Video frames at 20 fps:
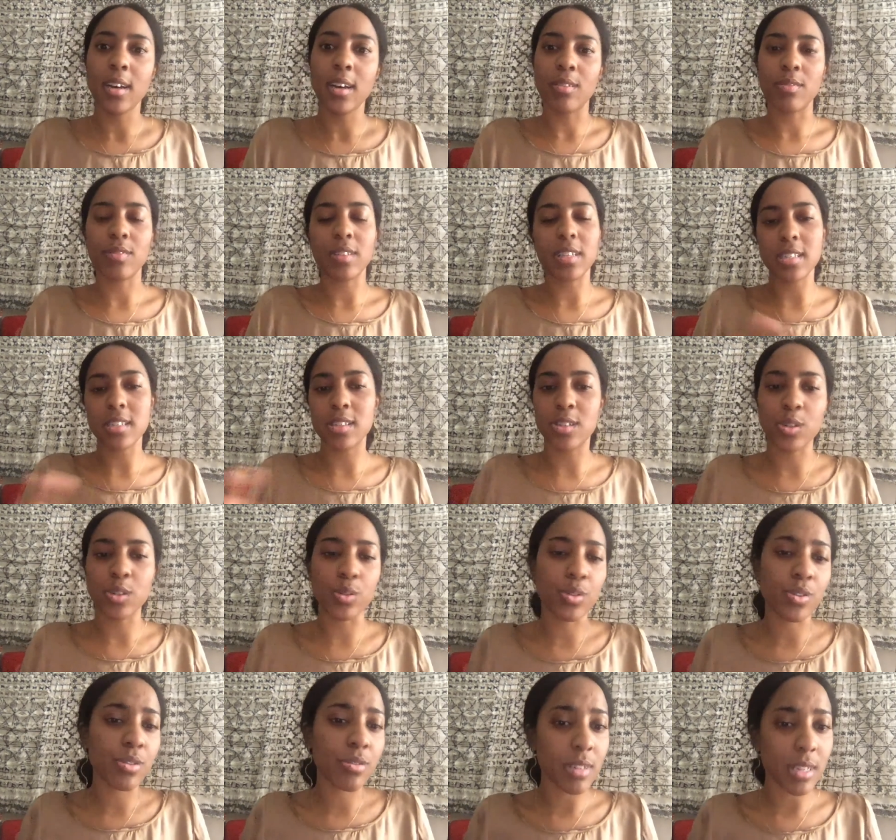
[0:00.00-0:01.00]
This is too
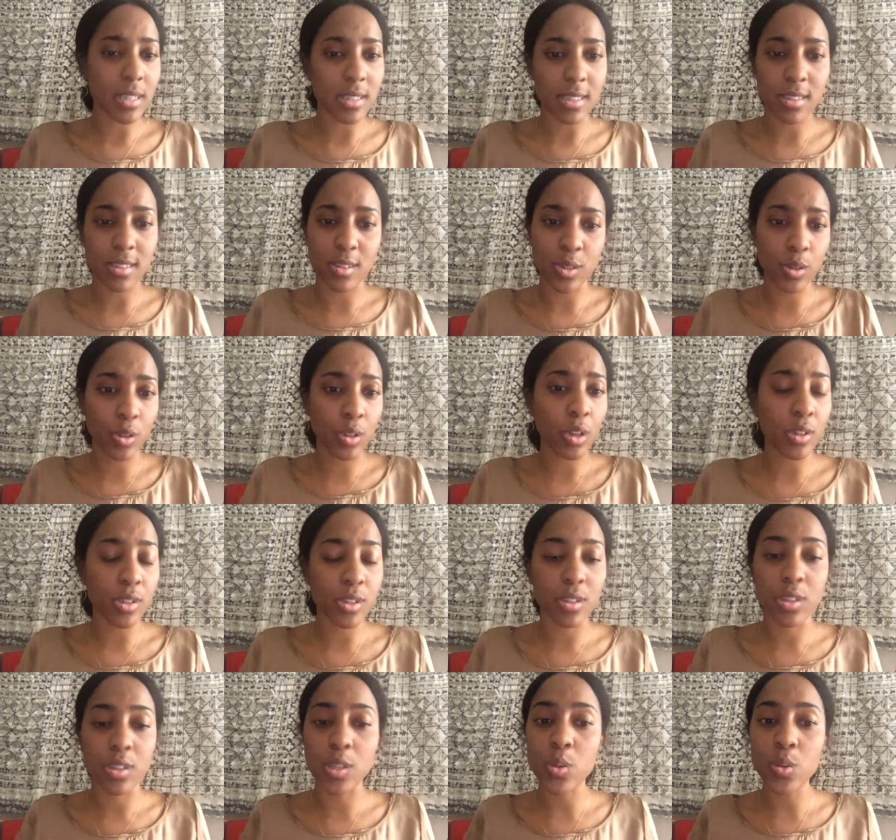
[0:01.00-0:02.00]
this is too close
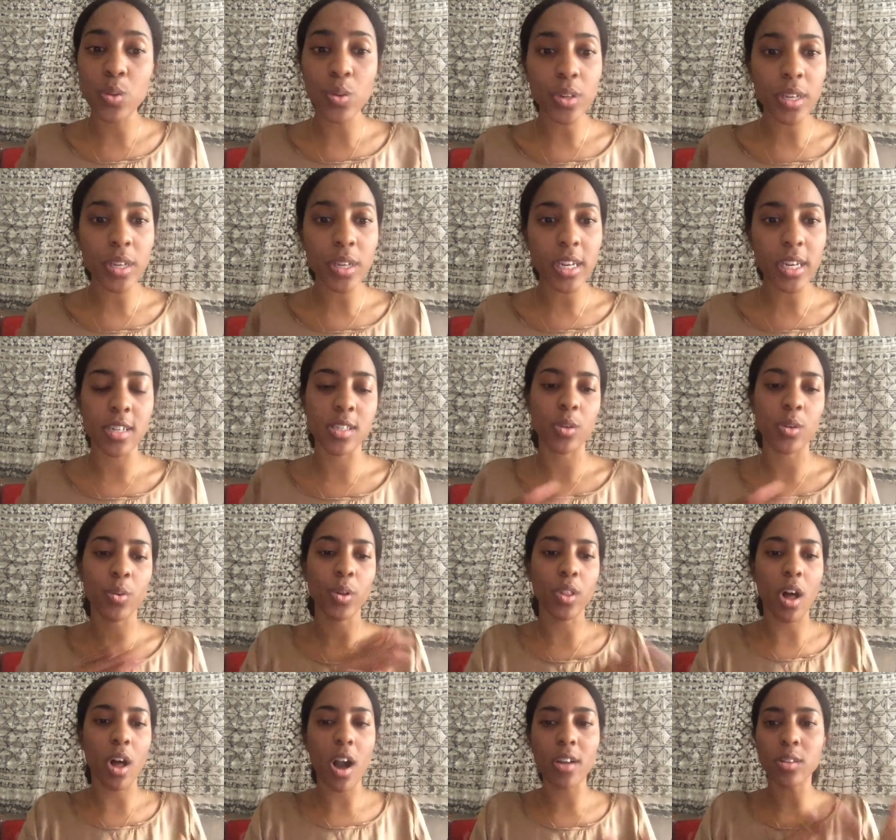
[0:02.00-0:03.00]
to the school year. So
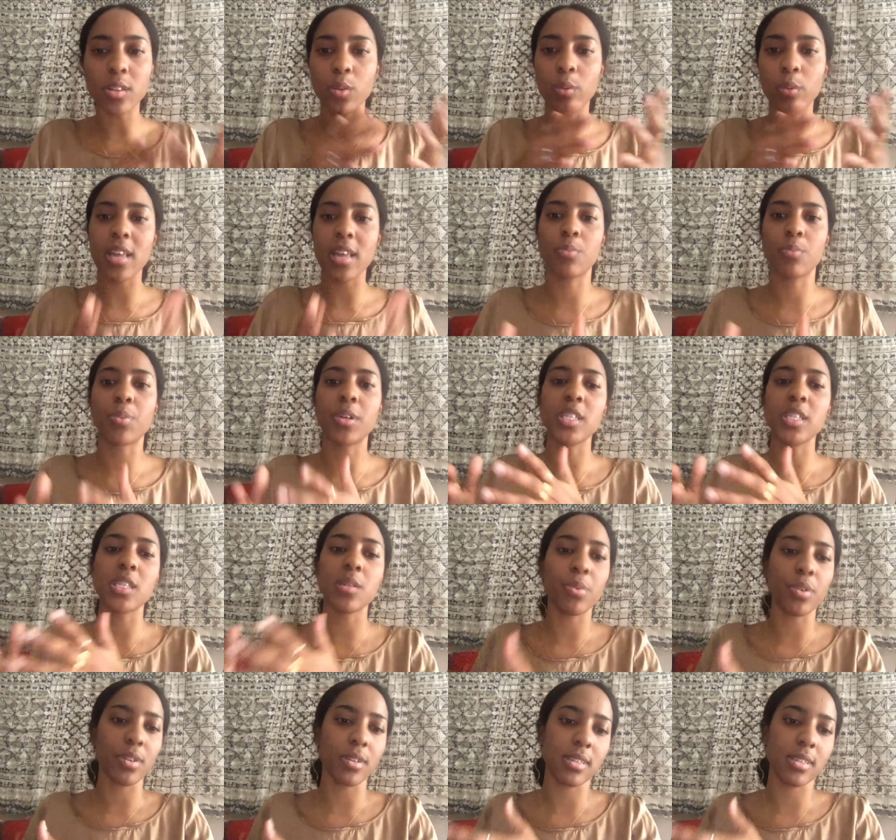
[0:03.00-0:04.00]
along the way, the
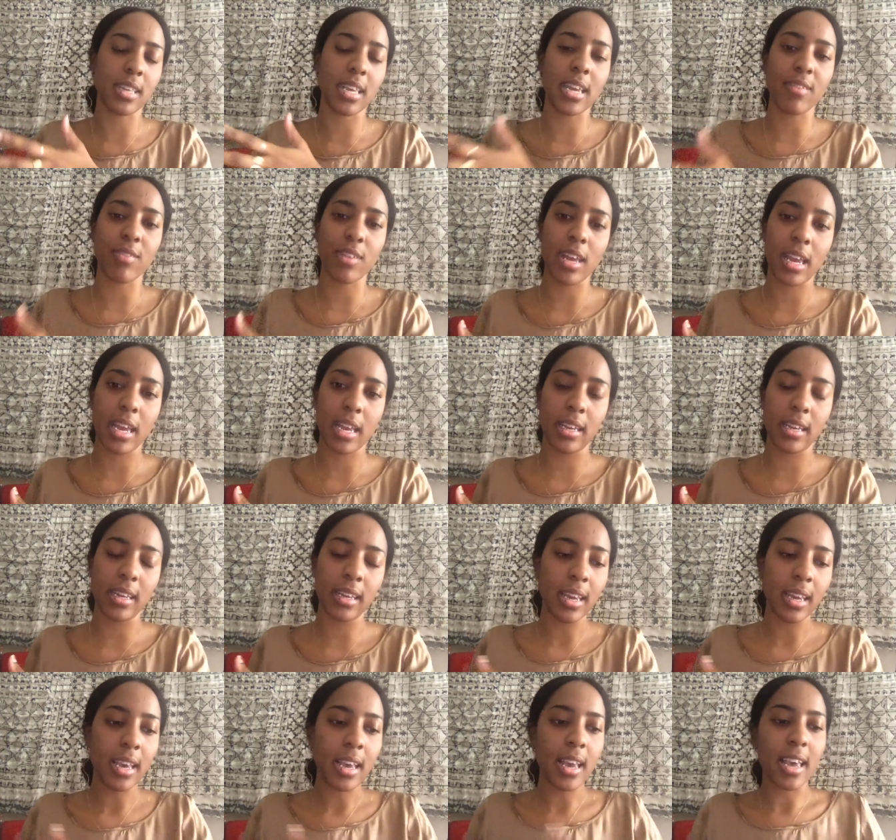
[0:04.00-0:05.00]
principal is giving
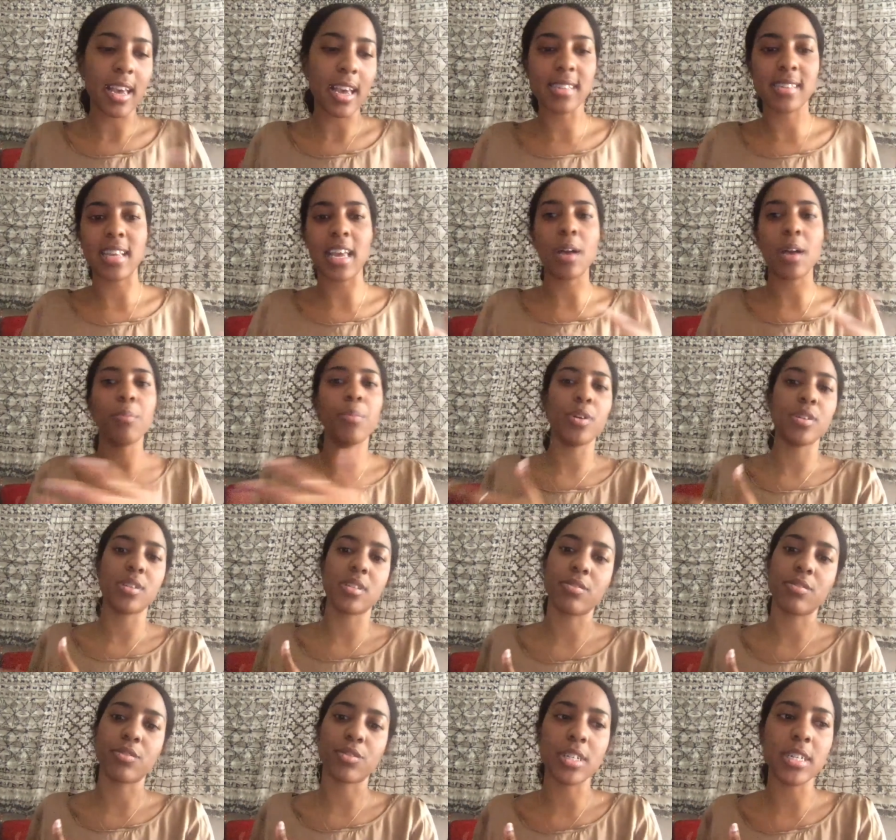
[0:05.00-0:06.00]
examples
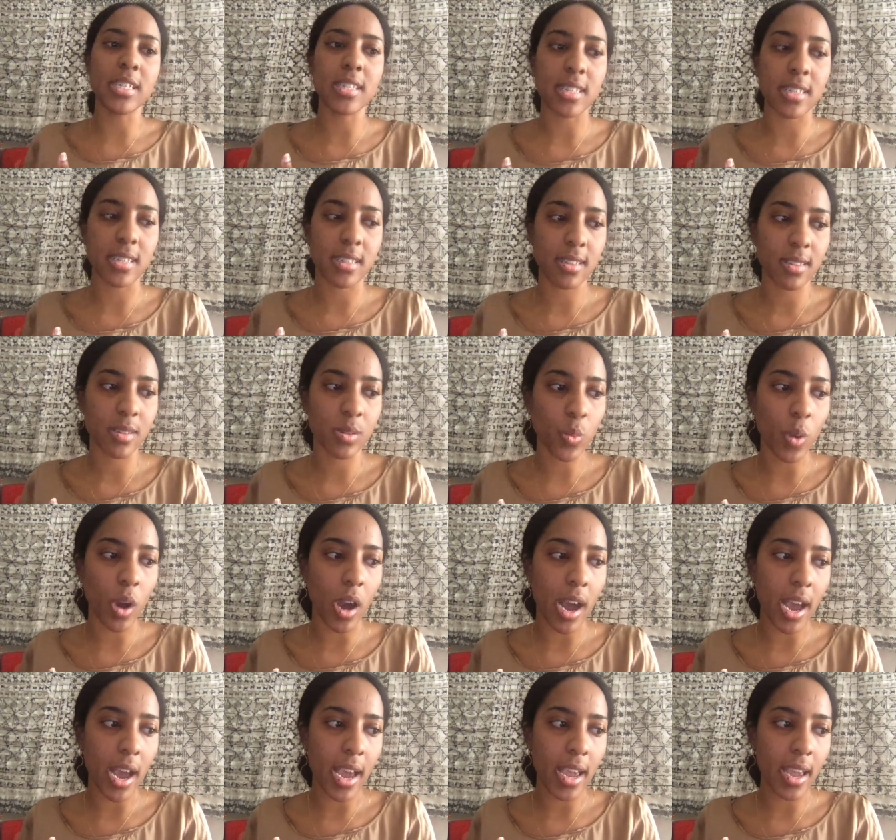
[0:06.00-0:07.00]
of reasons
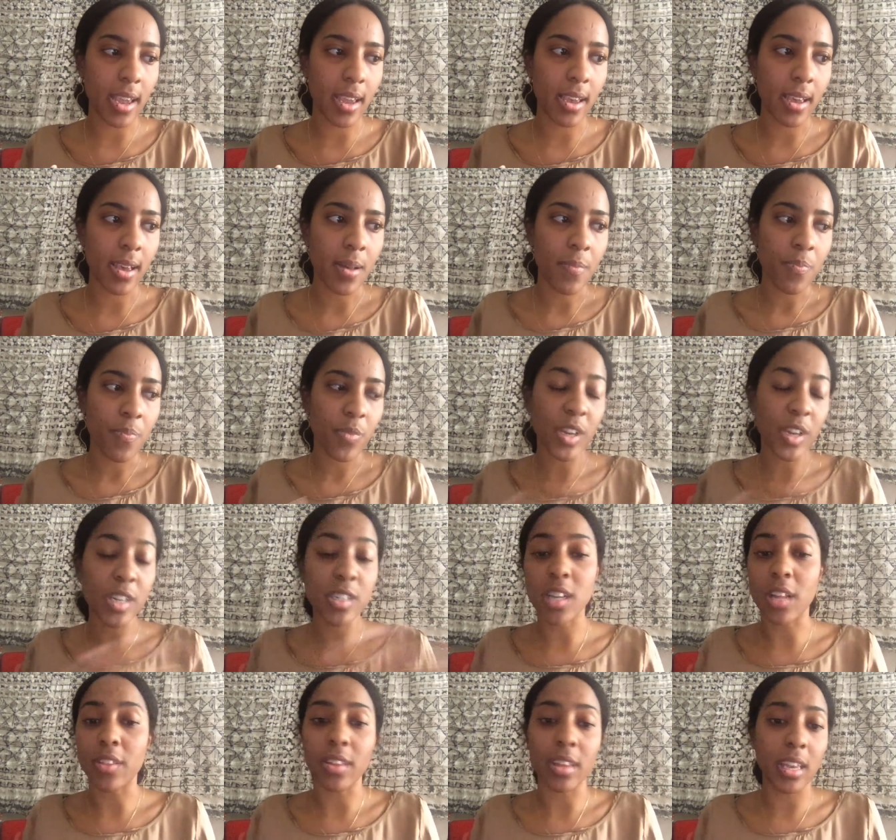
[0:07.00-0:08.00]
why there's
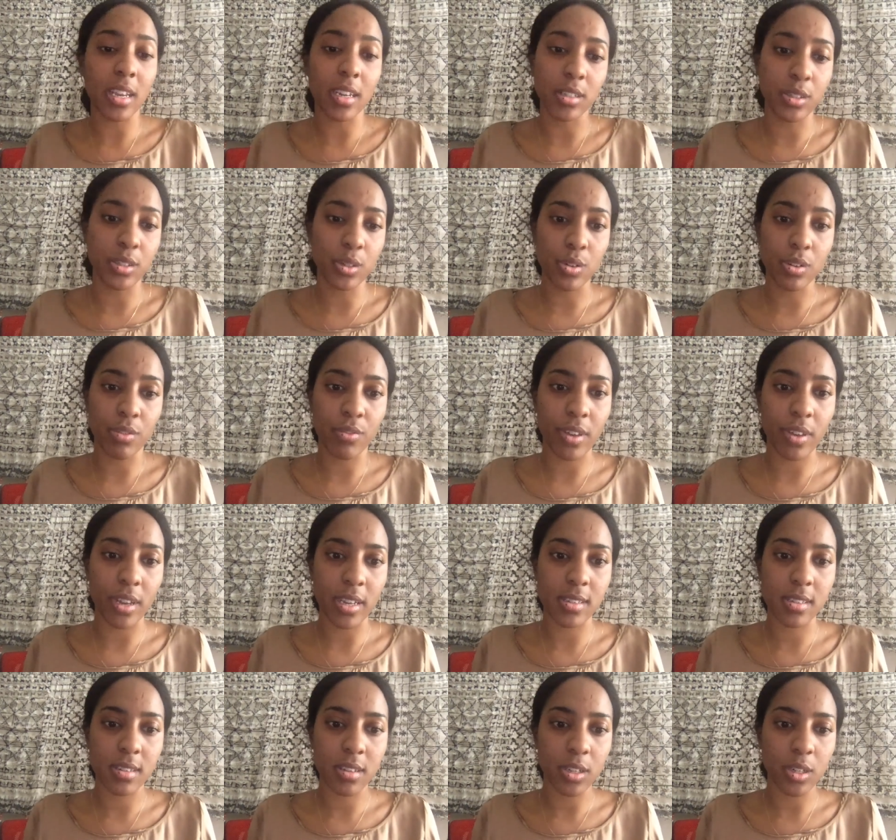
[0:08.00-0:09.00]
nothing he could do to
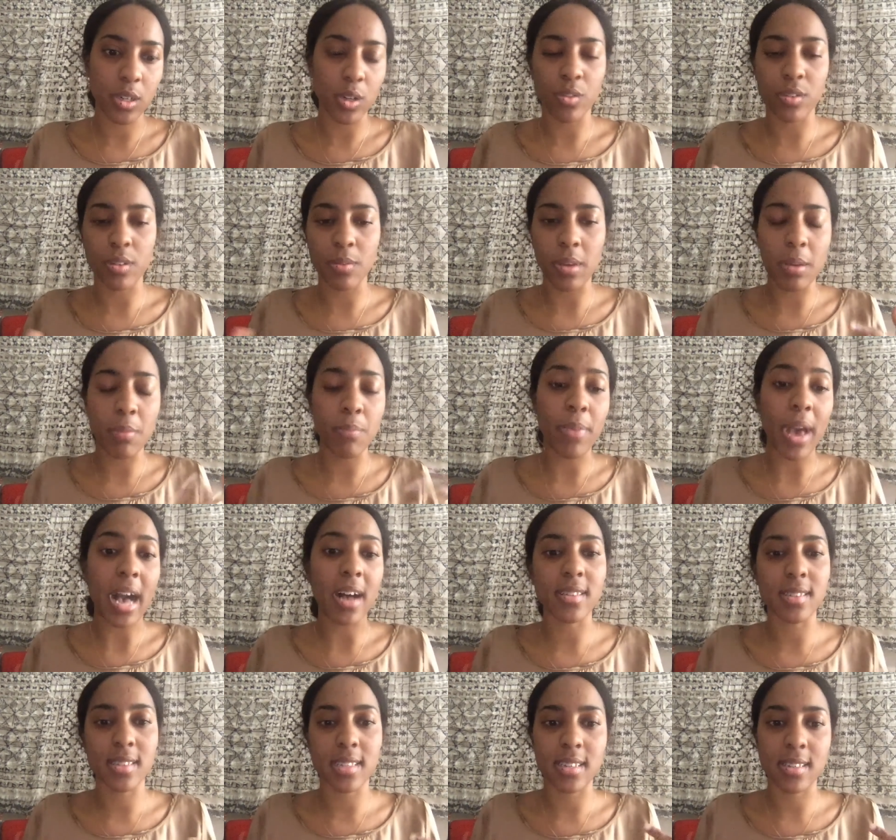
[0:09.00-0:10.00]
fix, you know, the
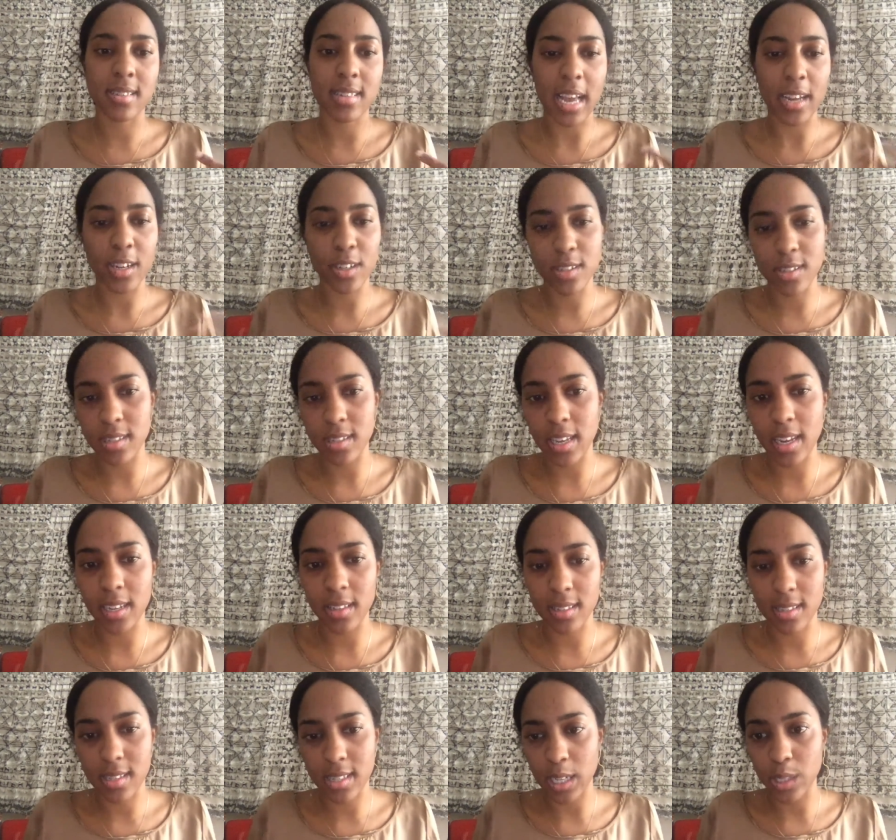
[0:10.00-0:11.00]
imbalances that you're seeing in
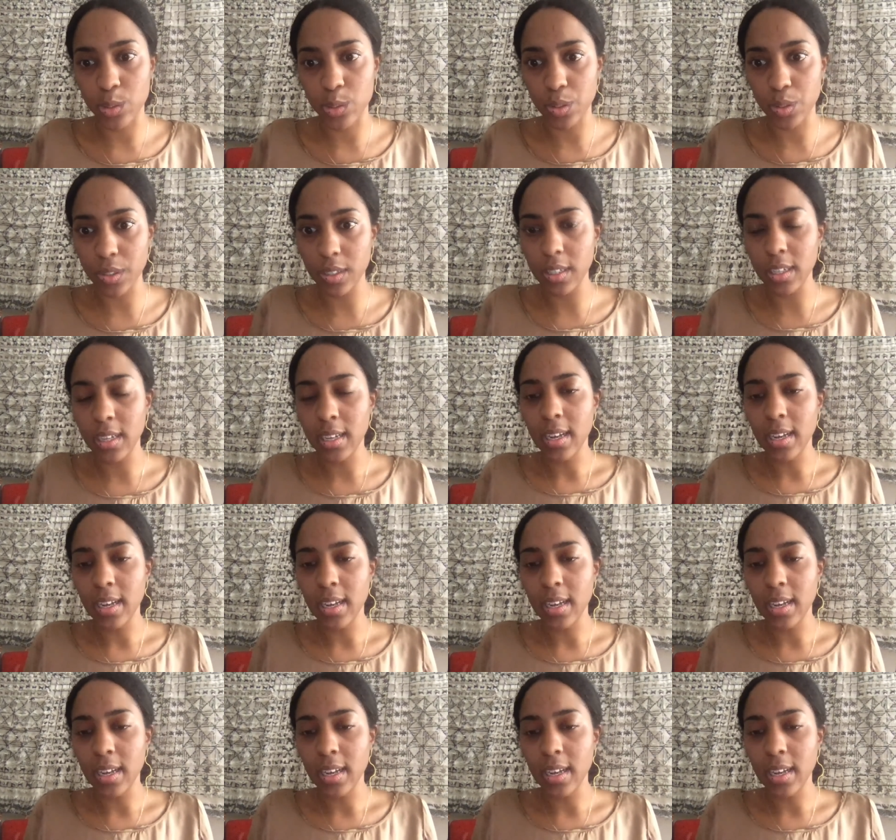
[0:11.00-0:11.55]
the schedule.